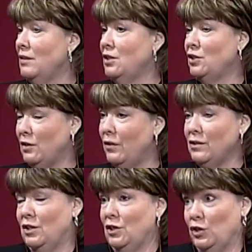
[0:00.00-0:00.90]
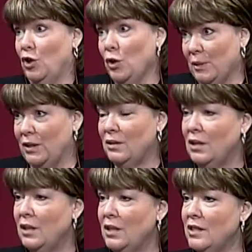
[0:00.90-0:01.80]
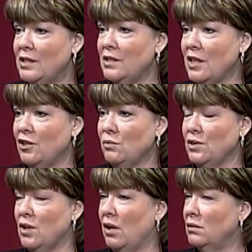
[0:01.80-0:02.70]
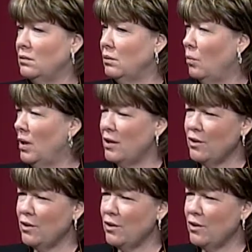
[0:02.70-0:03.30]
to determine, is it sexual assault? What